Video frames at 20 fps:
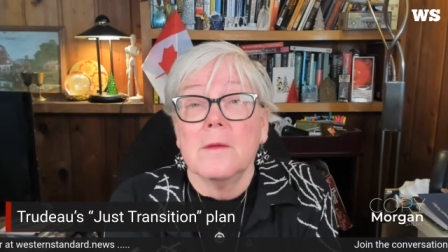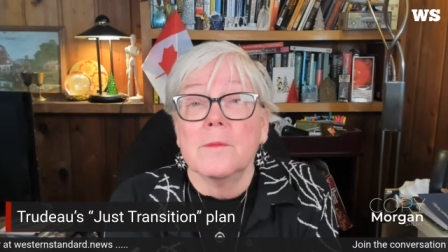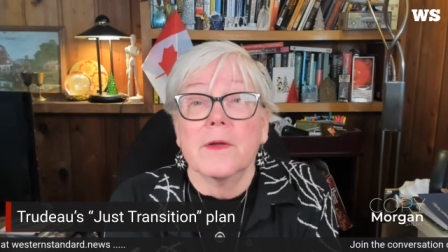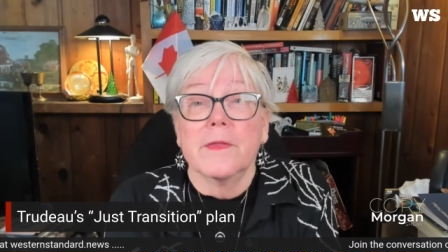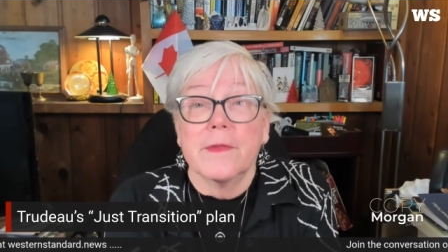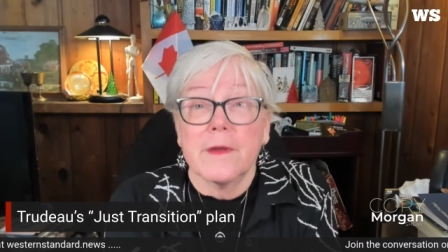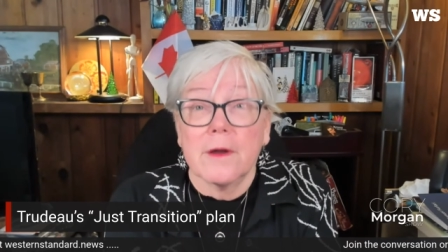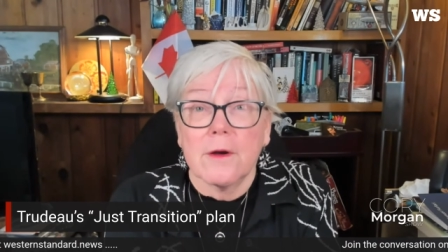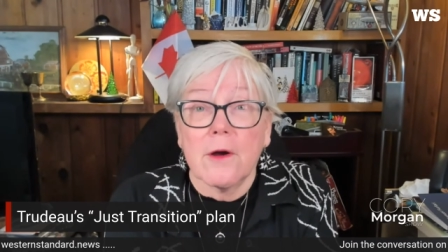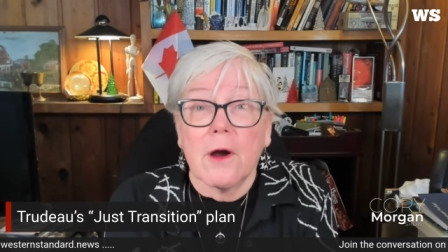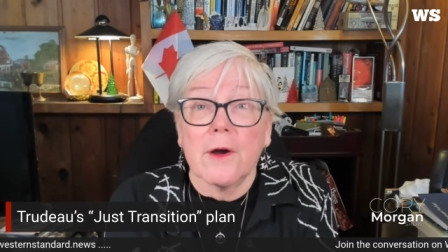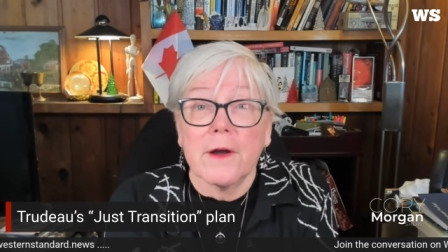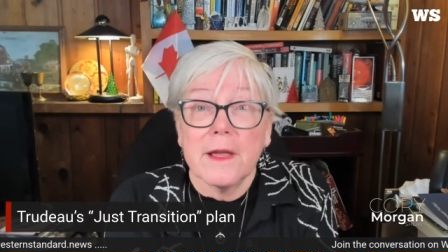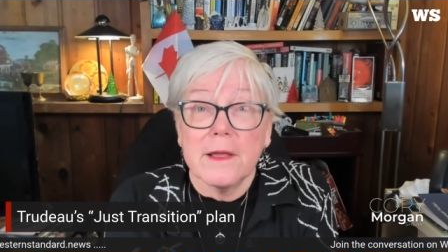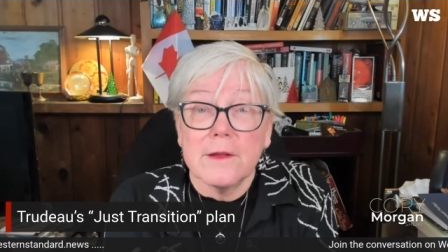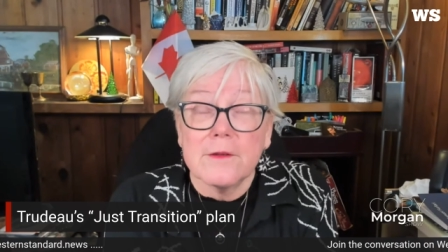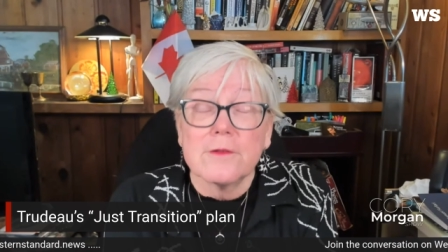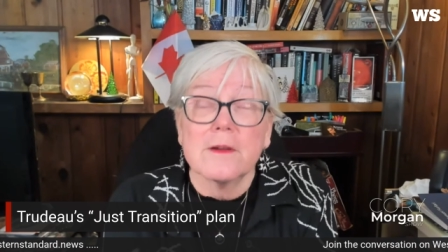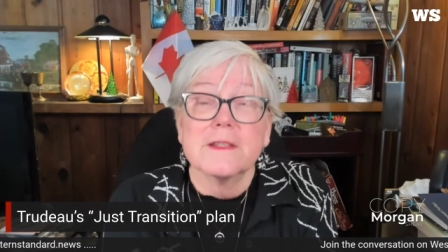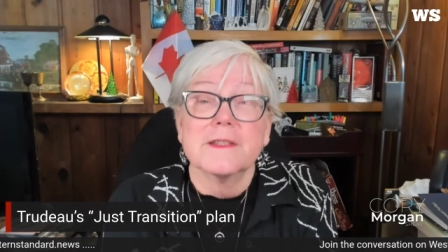but there are
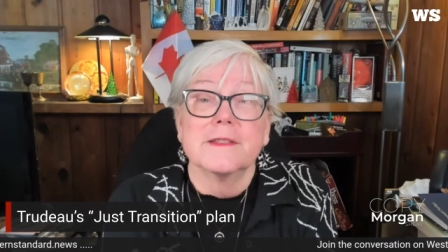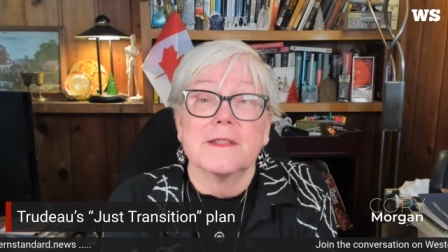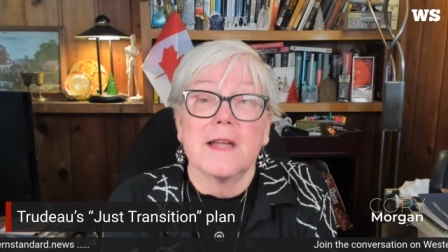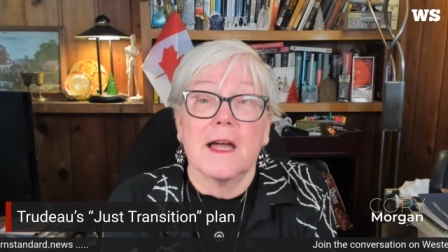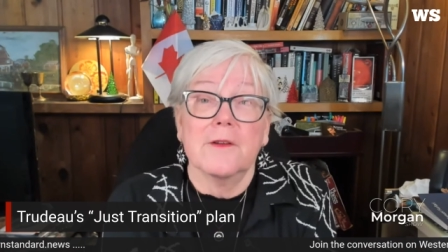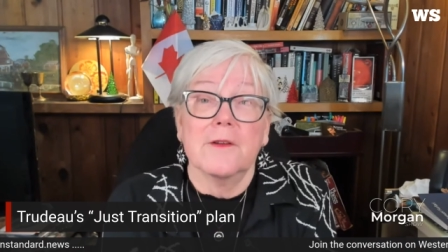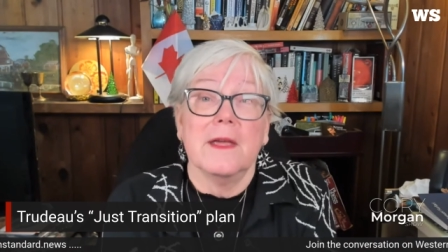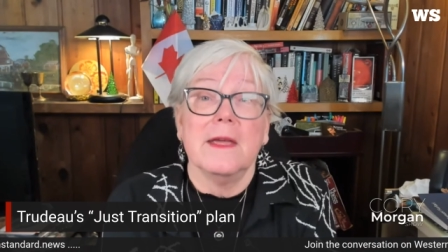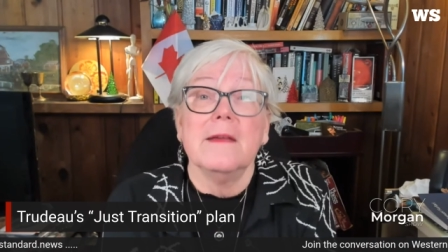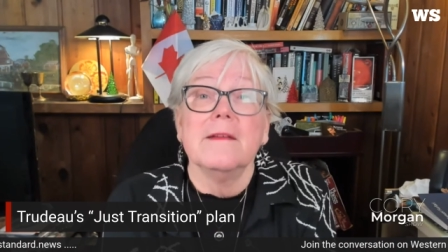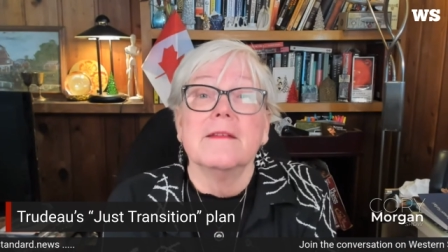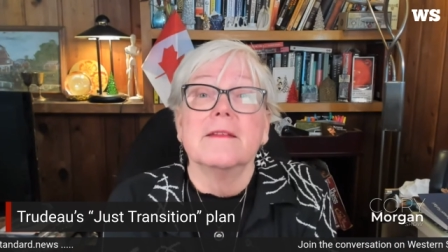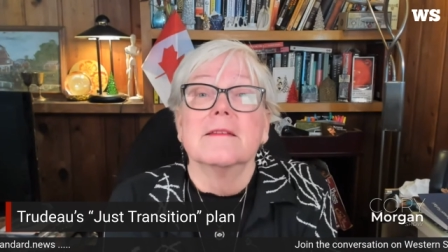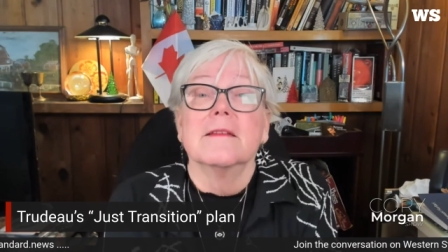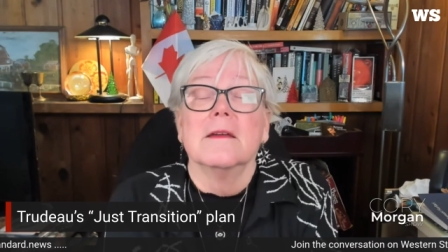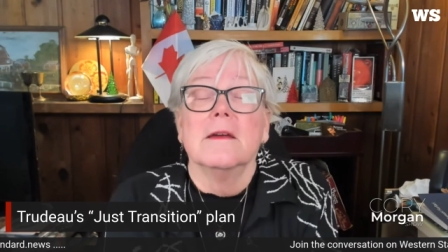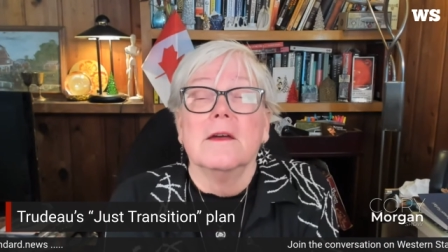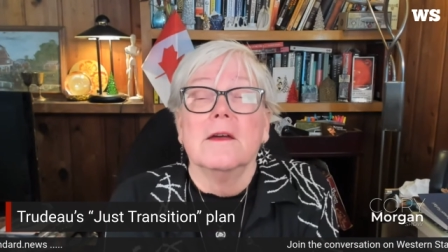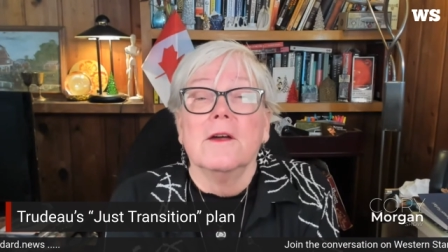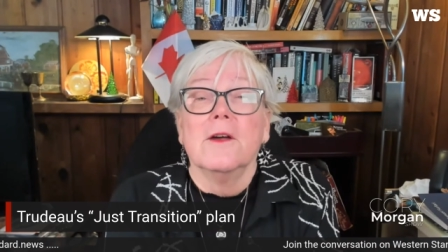interests down
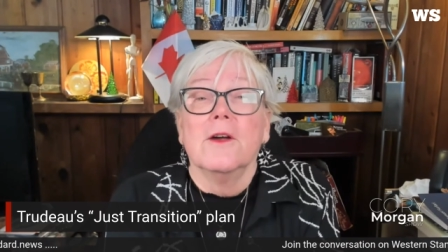east